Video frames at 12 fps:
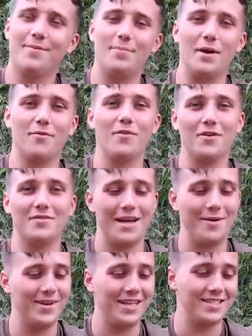about
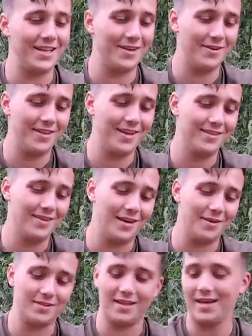5-10 minutes later, then
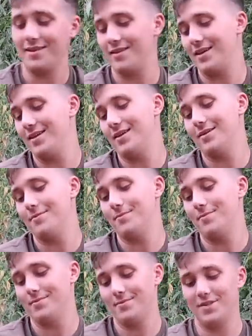
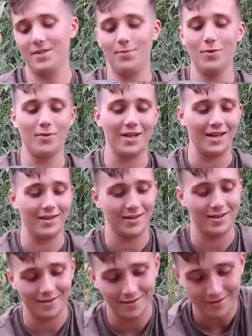this beauty landed.